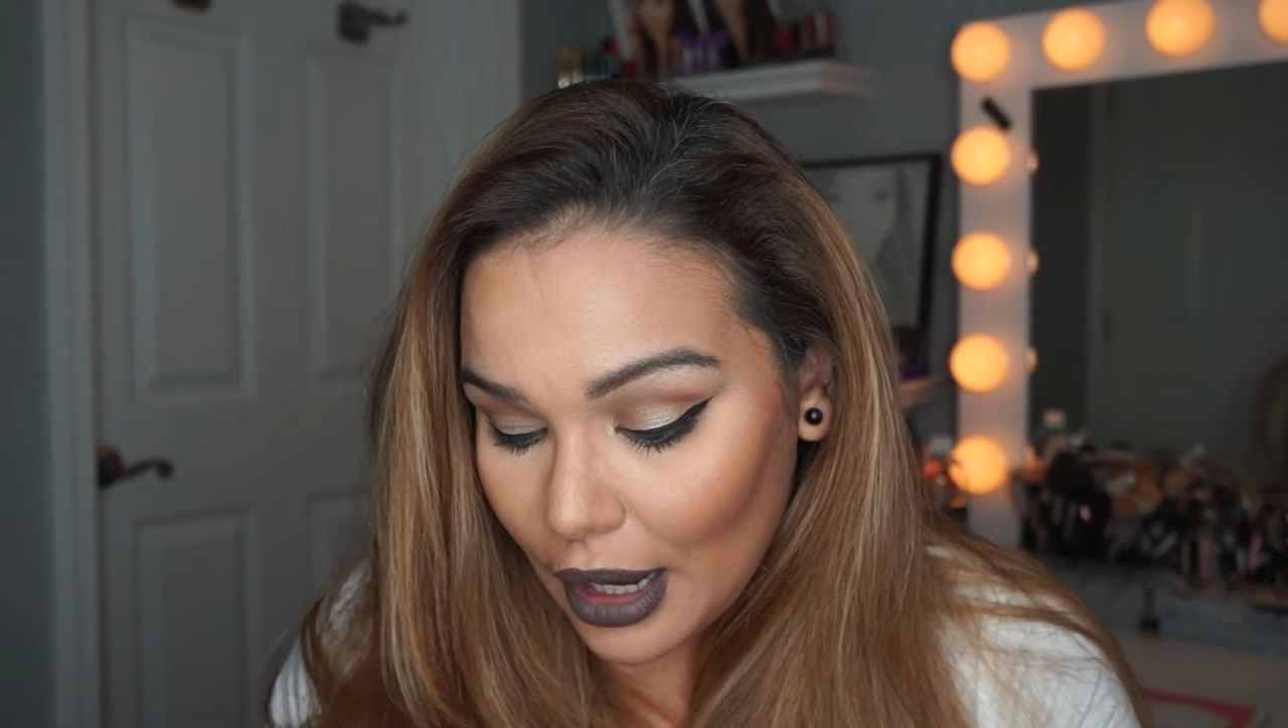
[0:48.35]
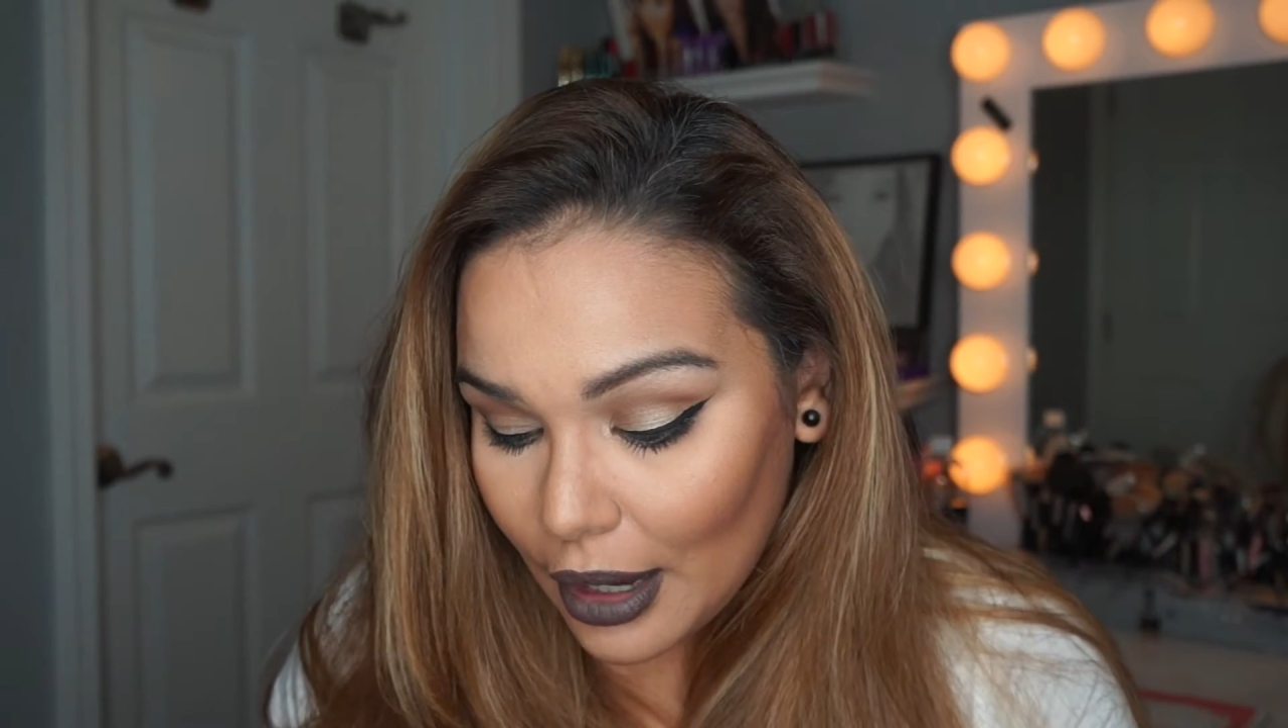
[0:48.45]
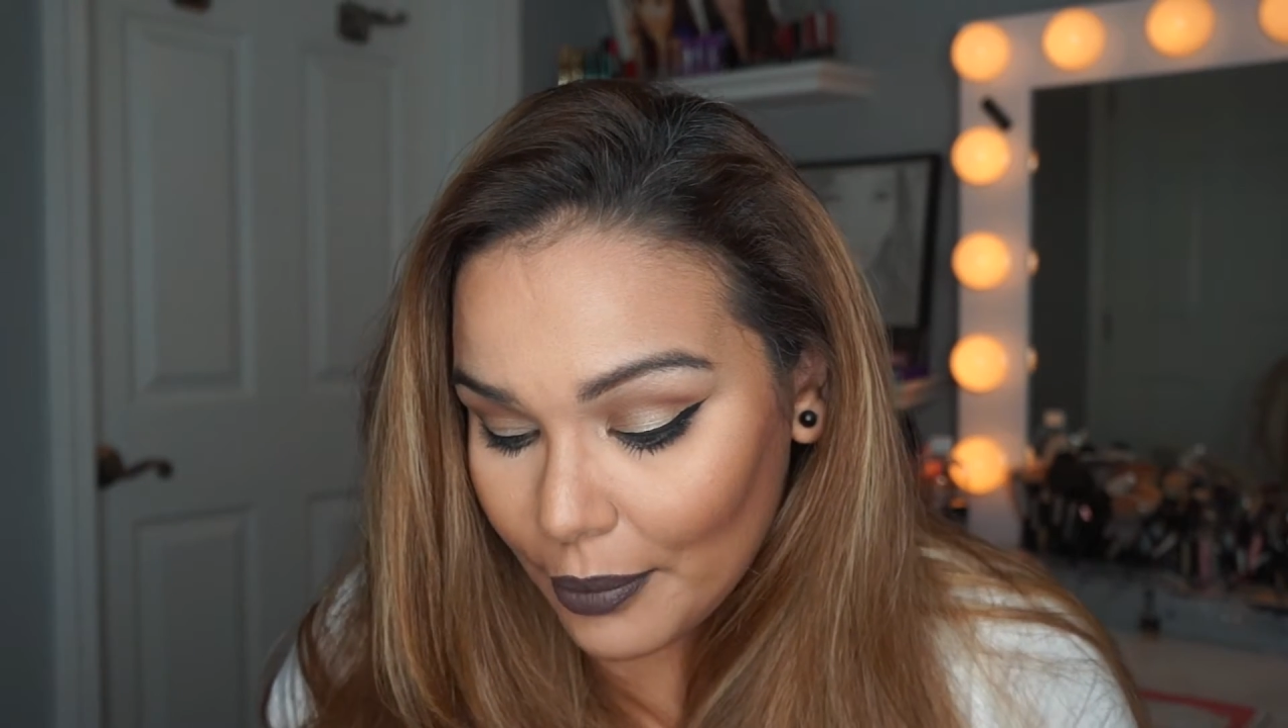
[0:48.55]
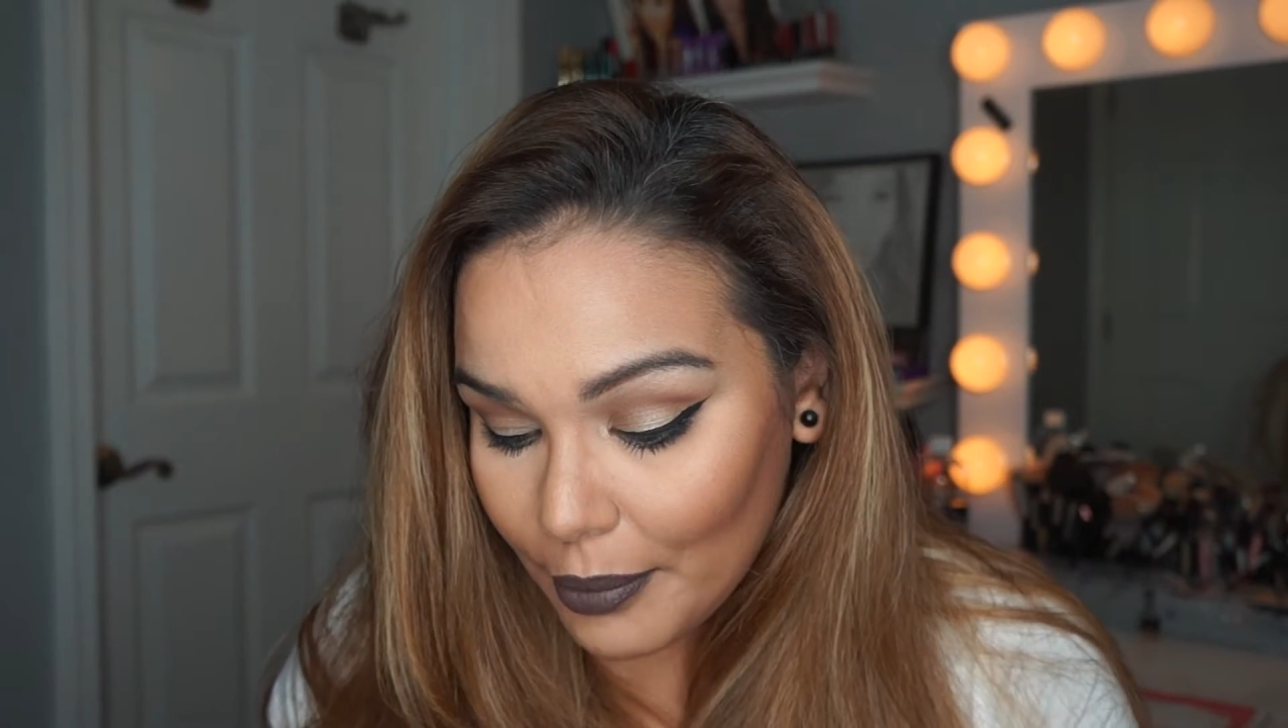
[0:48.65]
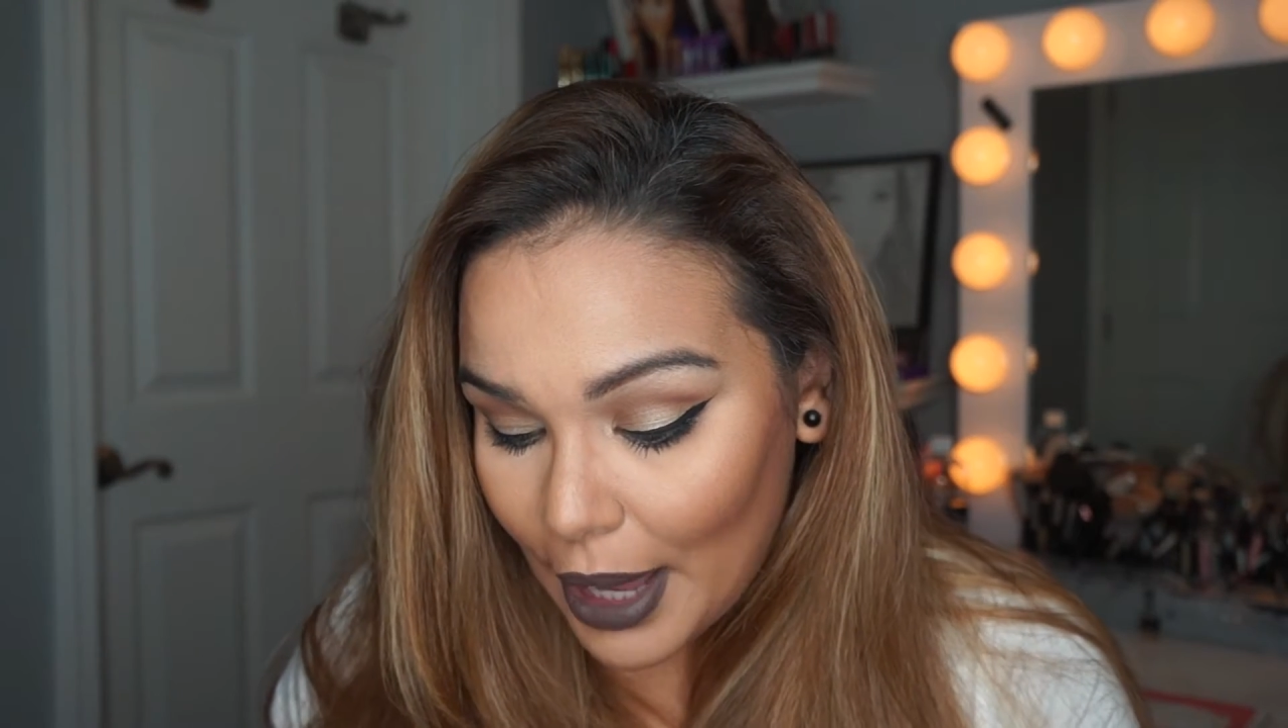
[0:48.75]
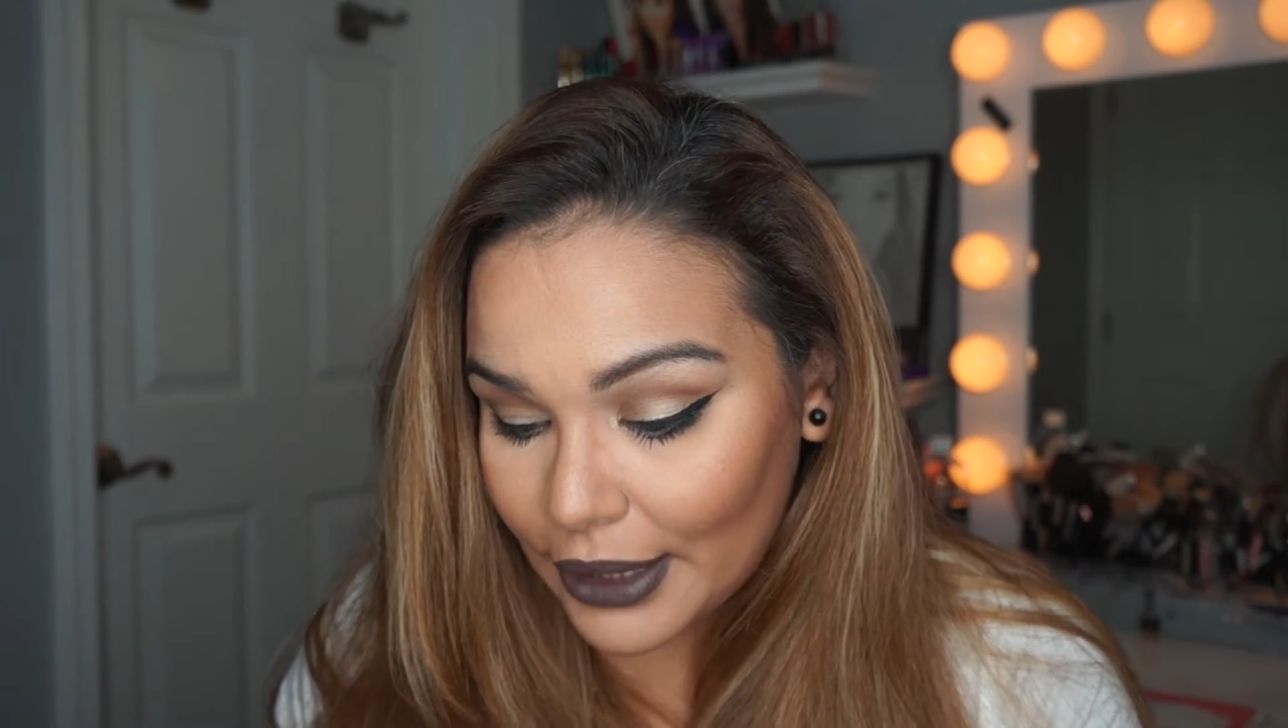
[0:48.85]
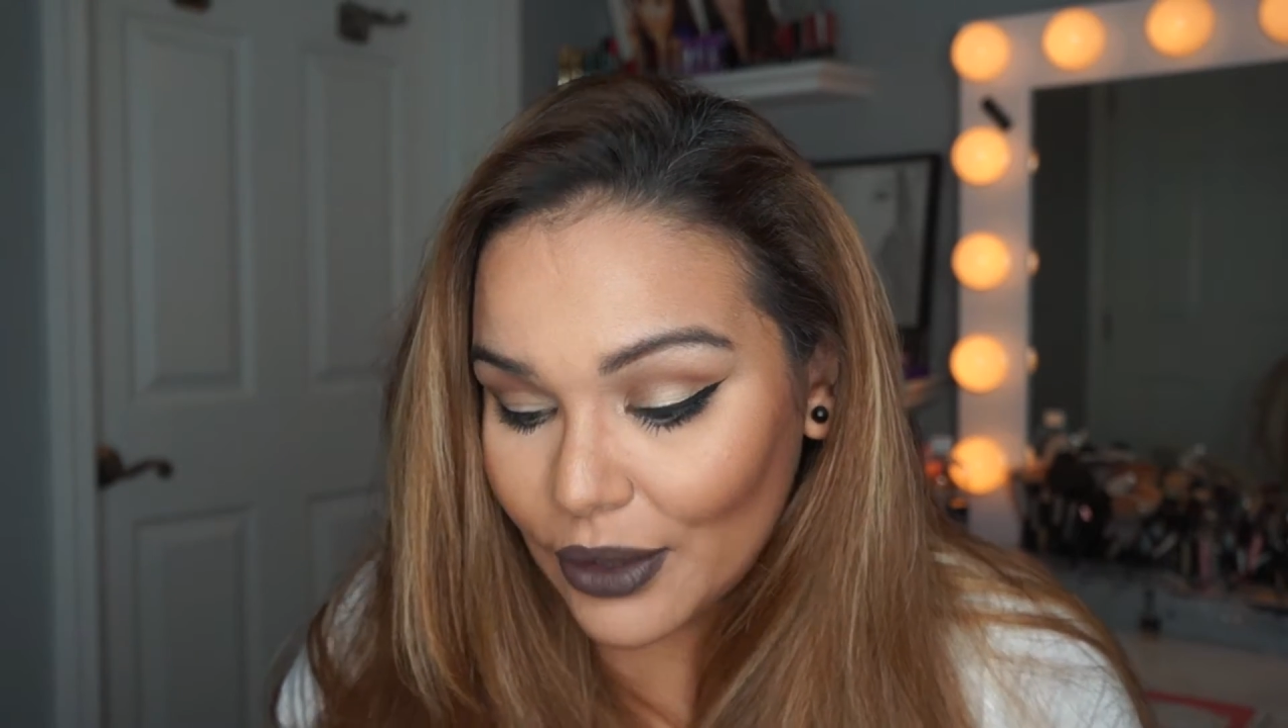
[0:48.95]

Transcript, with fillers: Um, I